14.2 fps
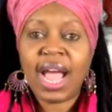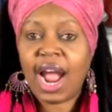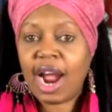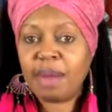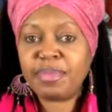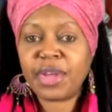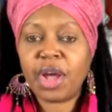
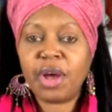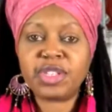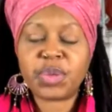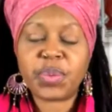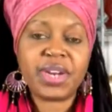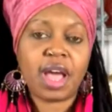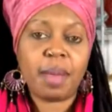I'm your
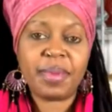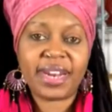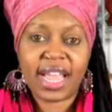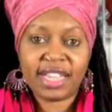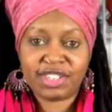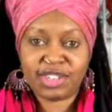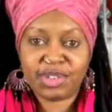host, Queen
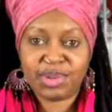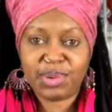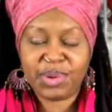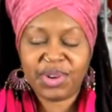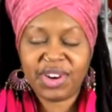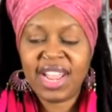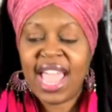Ahmadiyyah
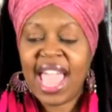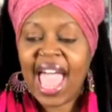Shakur.